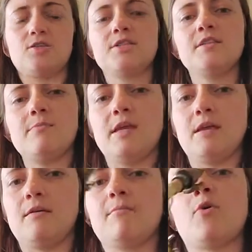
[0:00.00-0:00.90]
Just the
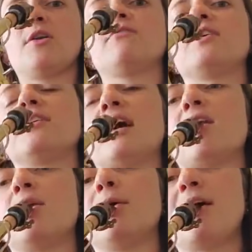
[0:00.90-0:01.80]
B. Pointer finger
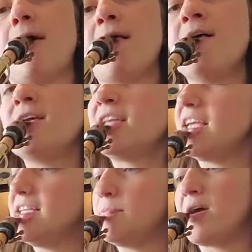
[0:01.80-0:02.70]
down. Here we go. Take
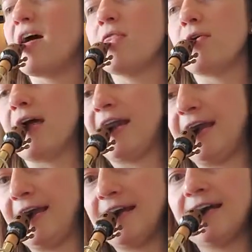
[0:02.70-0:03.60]
a deep breath.
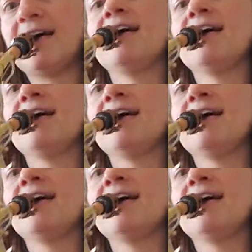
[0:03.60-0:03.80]
Ready.